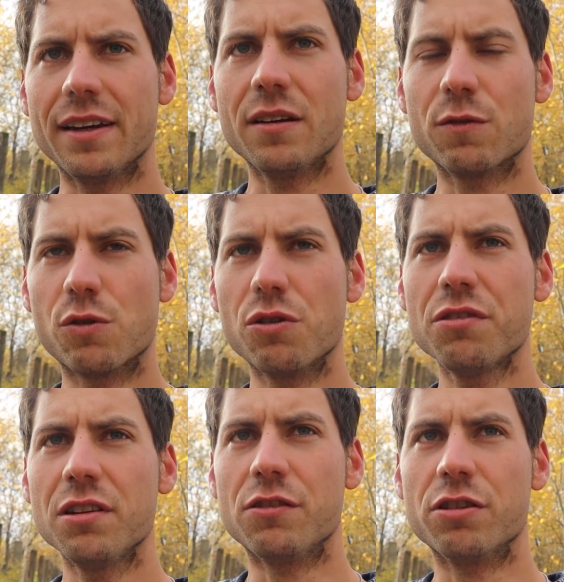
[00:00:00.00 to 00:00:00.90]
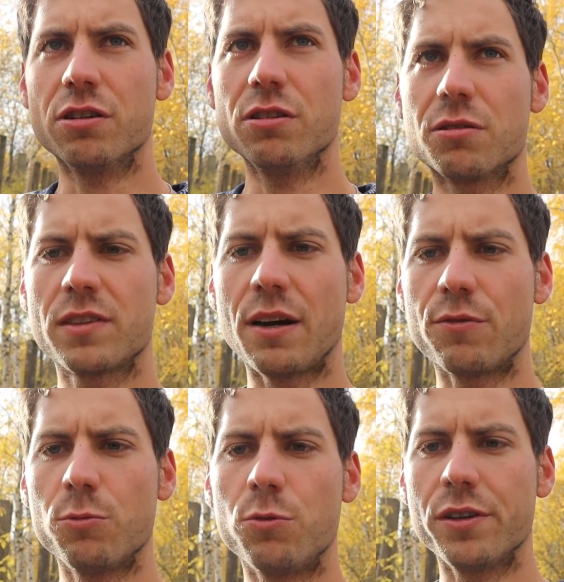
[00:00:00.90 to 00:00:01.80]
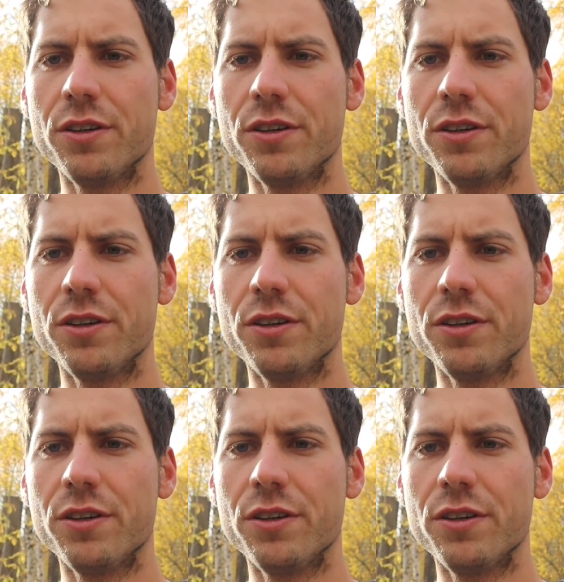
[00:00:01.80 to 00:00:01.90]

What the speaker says: And of course it took several more